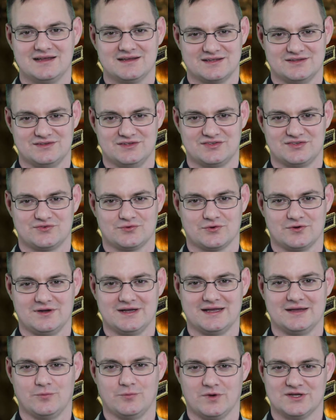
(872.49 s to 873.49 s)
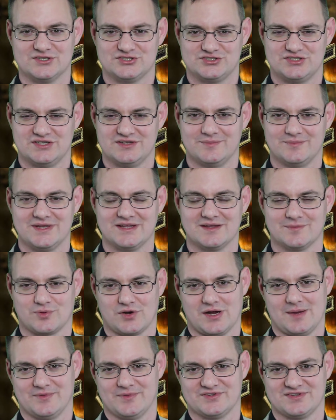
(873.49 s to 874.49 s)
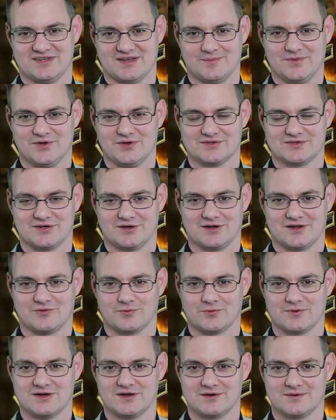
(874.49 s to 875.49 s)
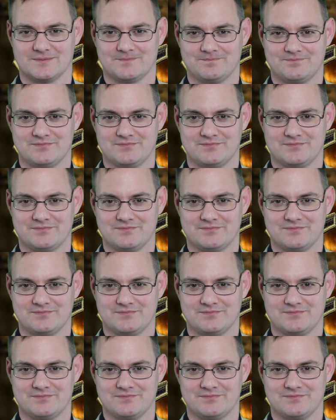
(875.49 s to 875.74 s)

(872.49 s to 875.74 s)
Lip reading: can destroy what should have been a promising military career.